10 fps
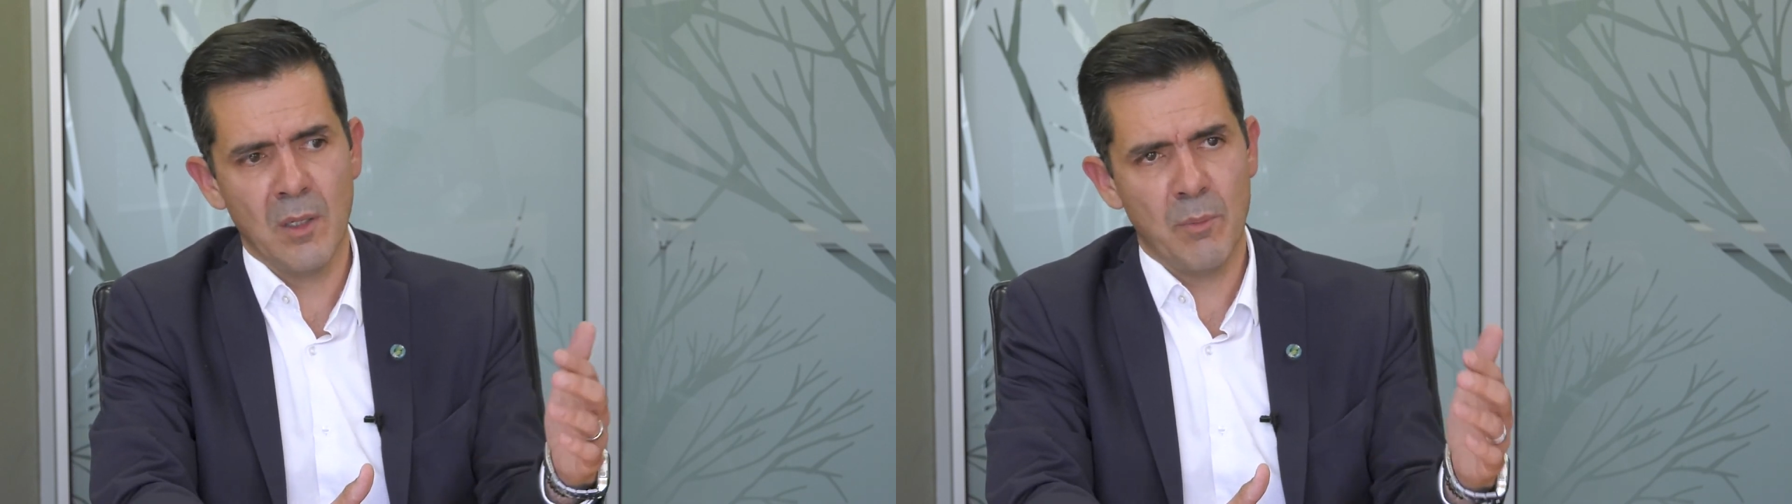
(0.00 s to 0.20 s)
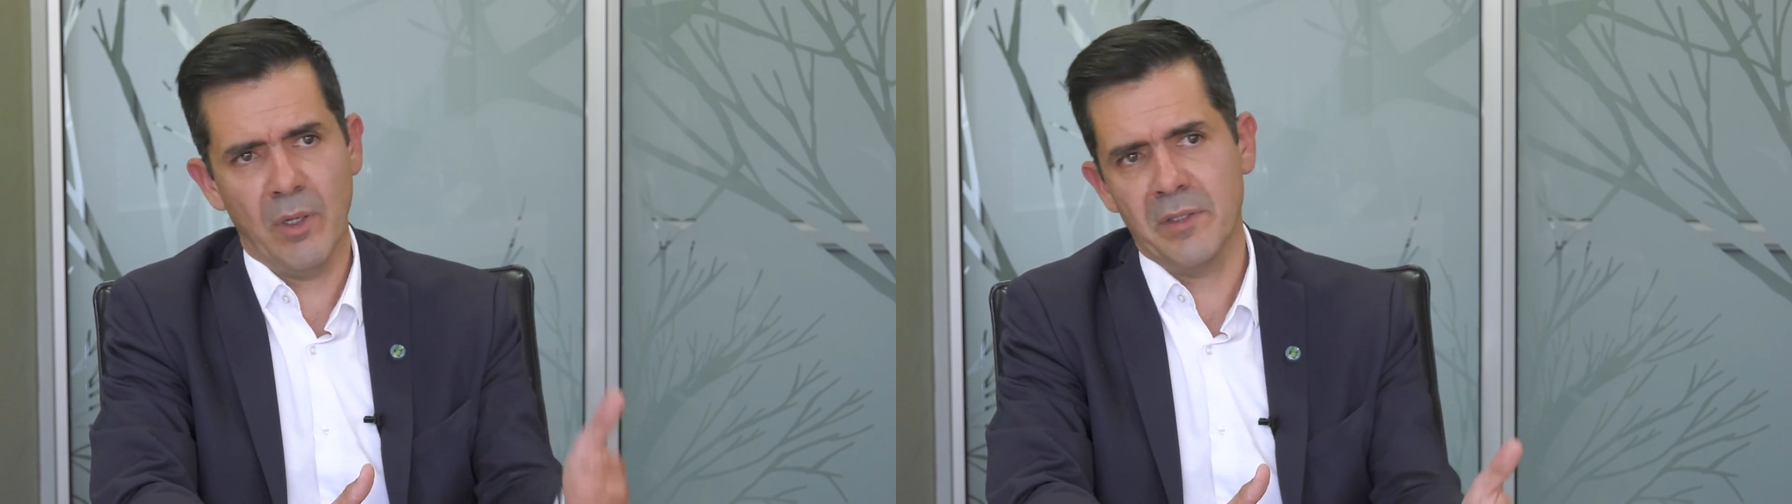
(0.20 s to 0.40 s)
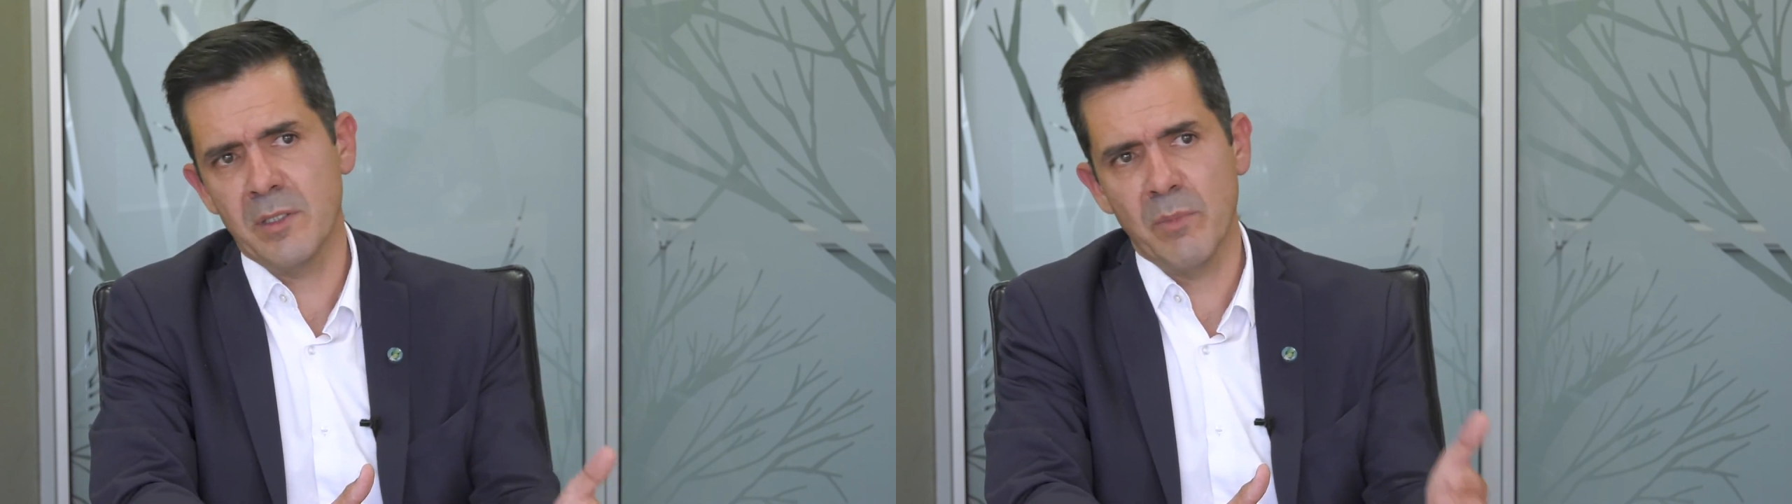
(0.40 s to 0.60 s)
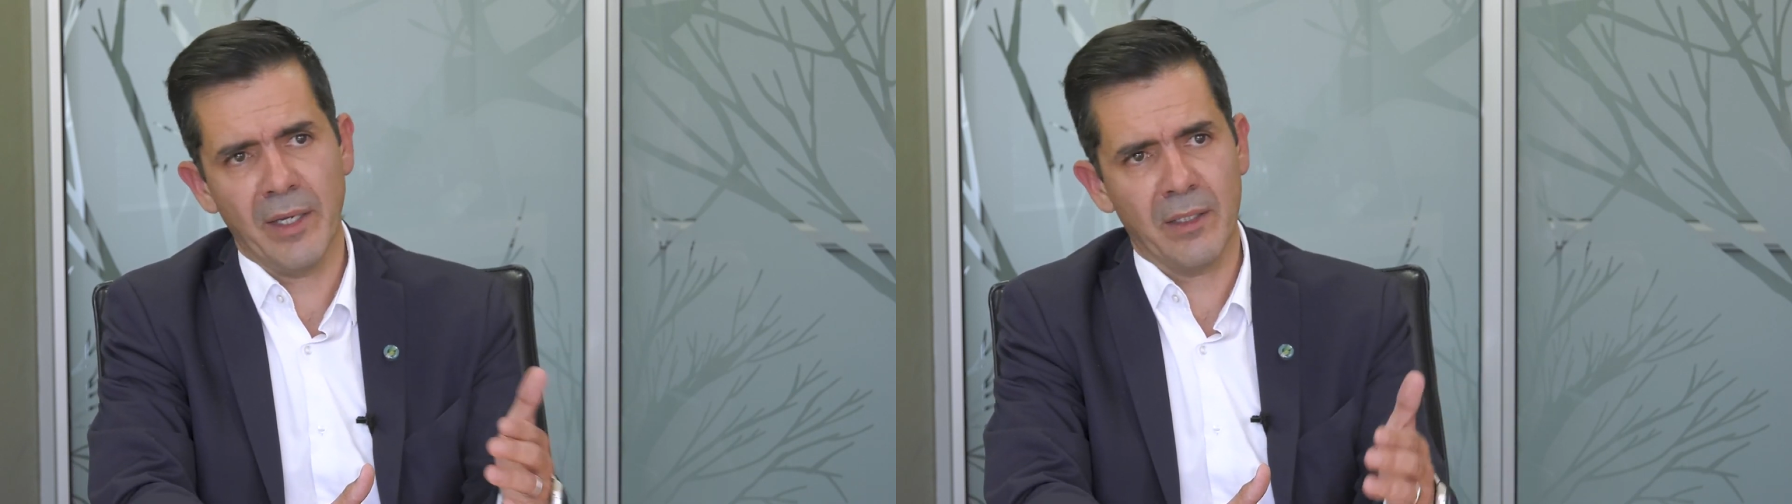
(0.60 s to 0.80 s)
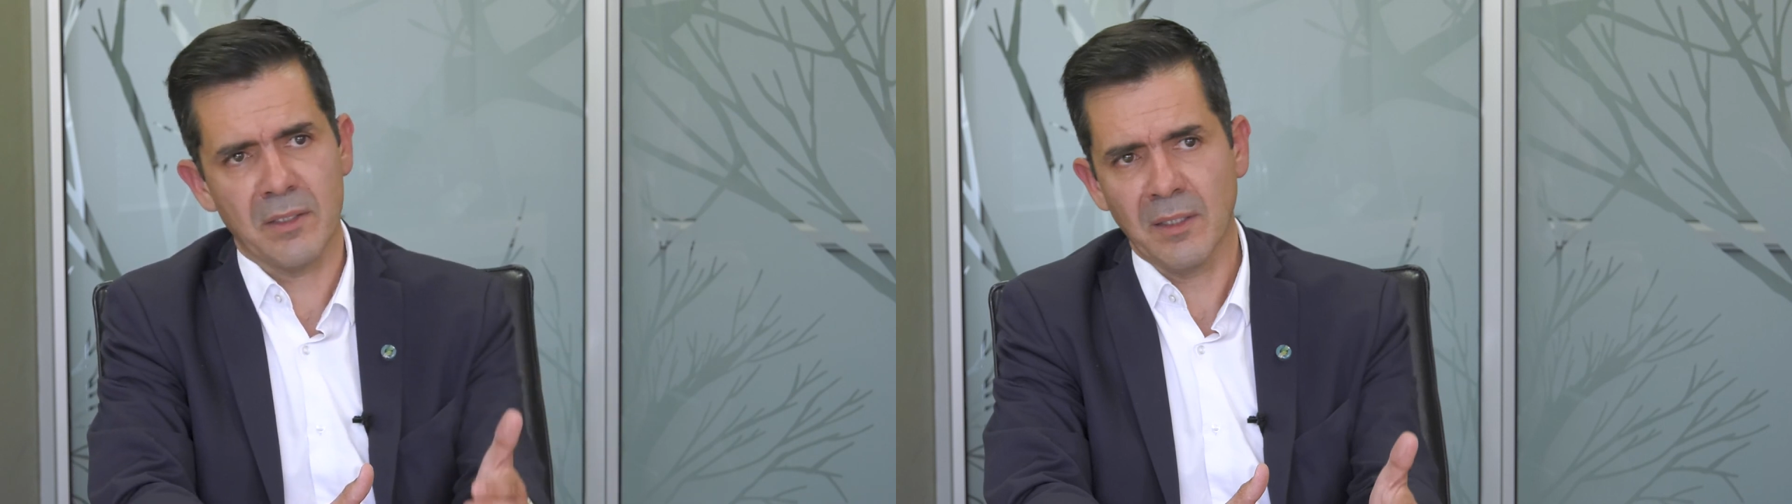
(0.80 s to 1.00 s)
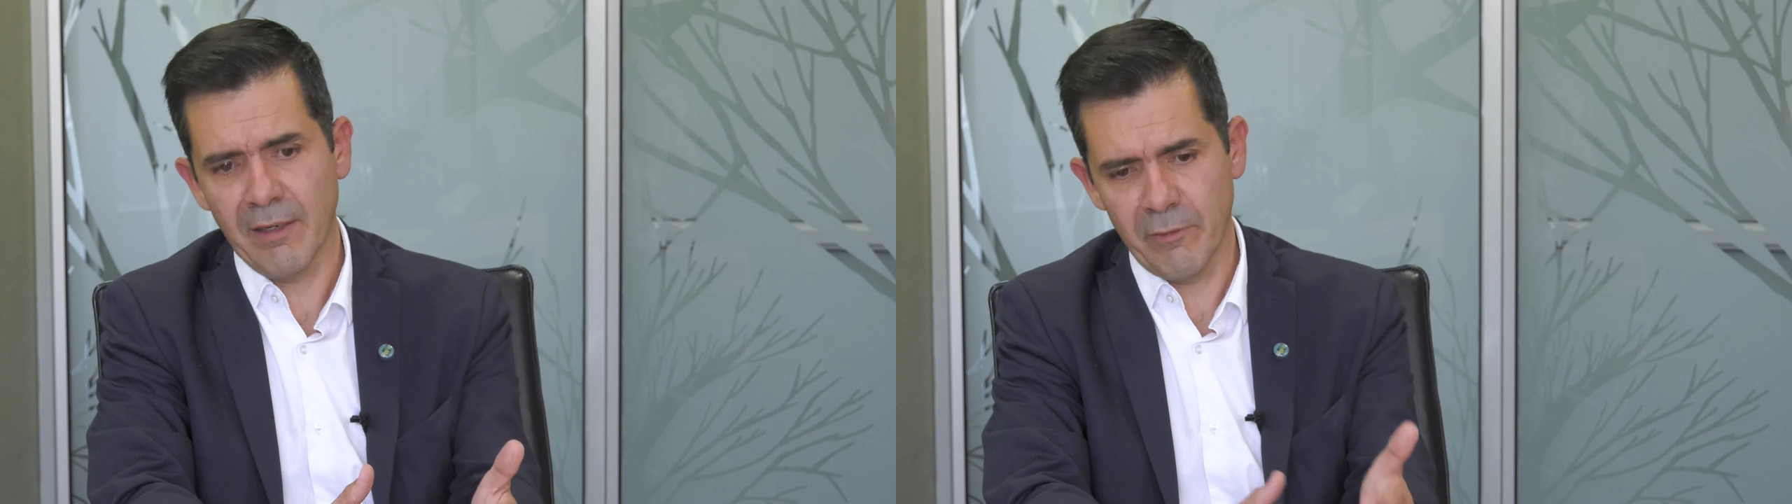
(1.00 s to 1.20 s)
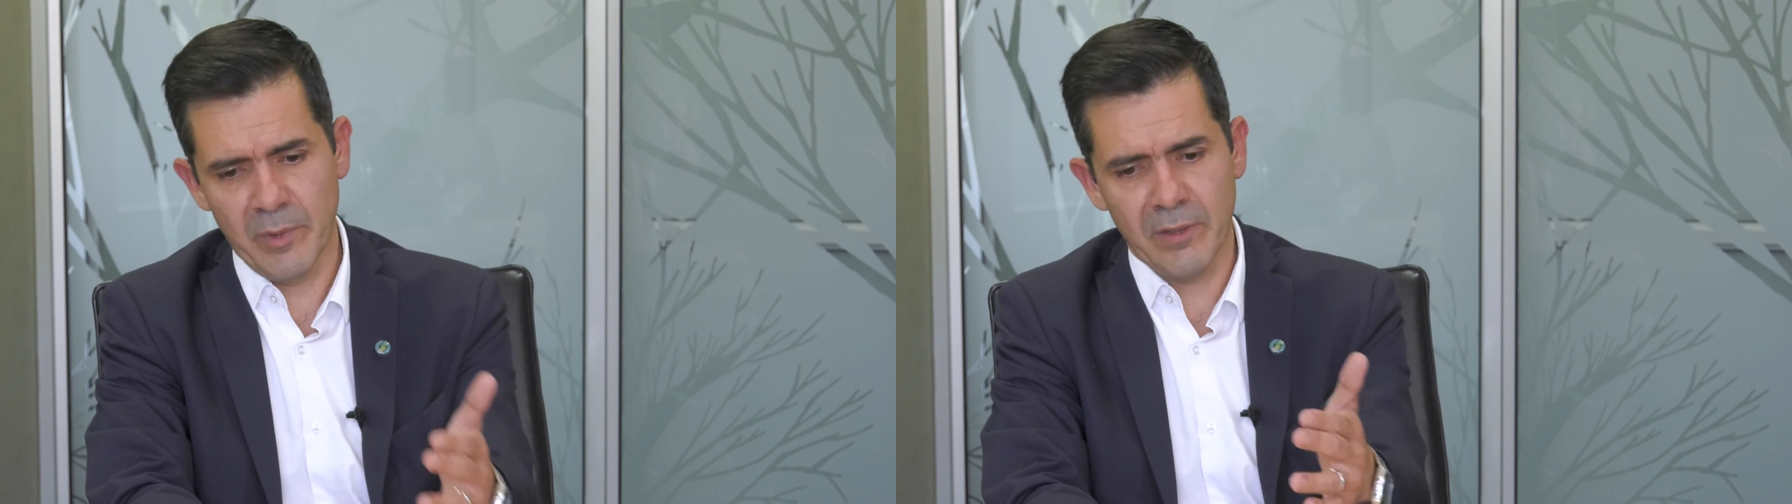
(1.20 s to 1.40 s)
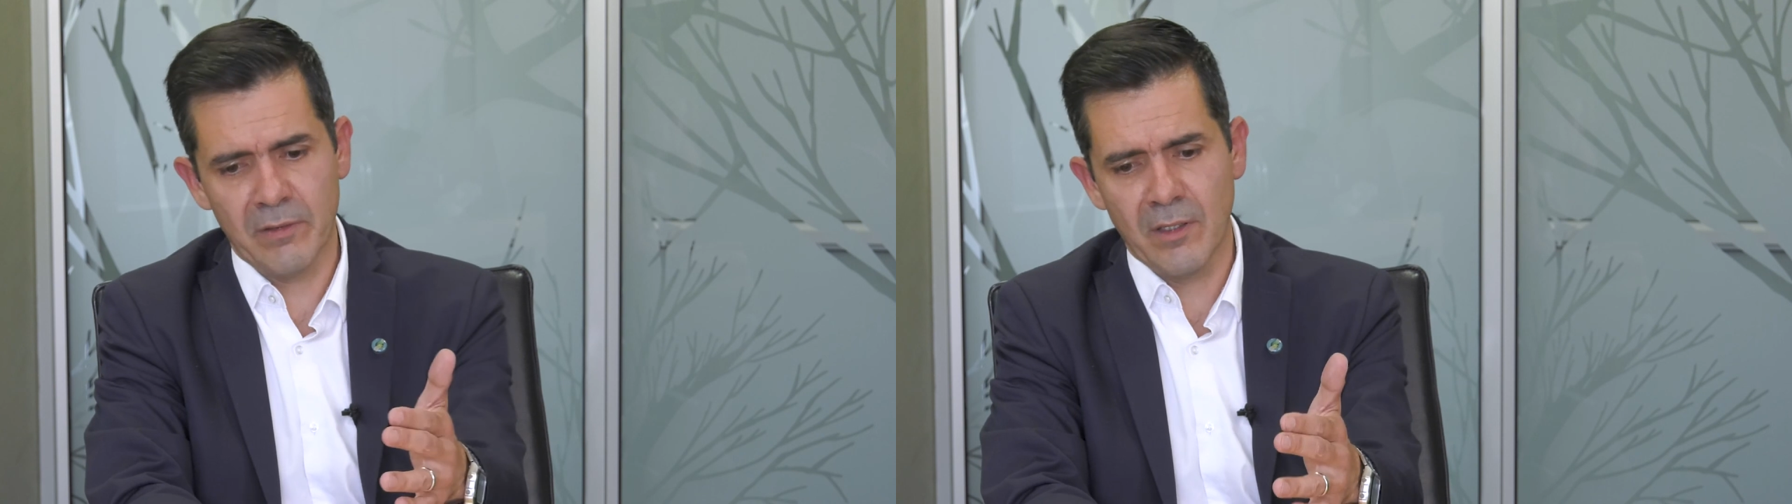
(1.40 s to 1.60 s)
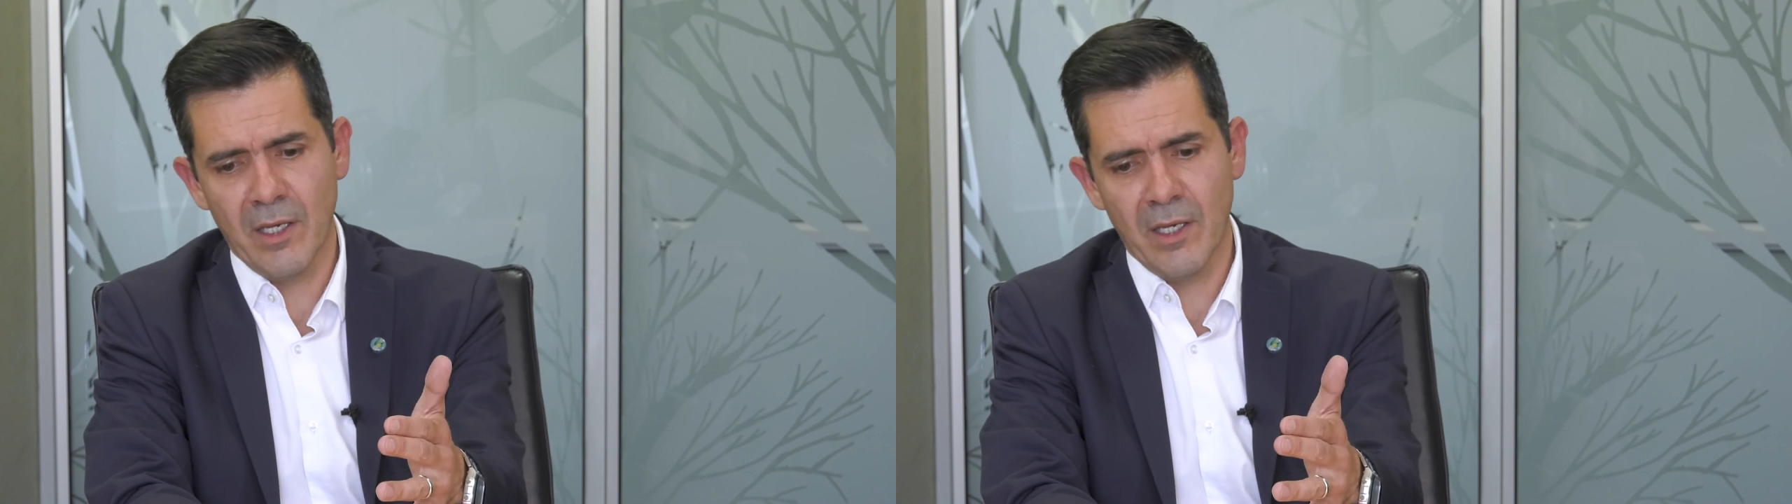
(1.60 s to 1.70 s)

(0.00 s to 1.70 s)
policymakers, government,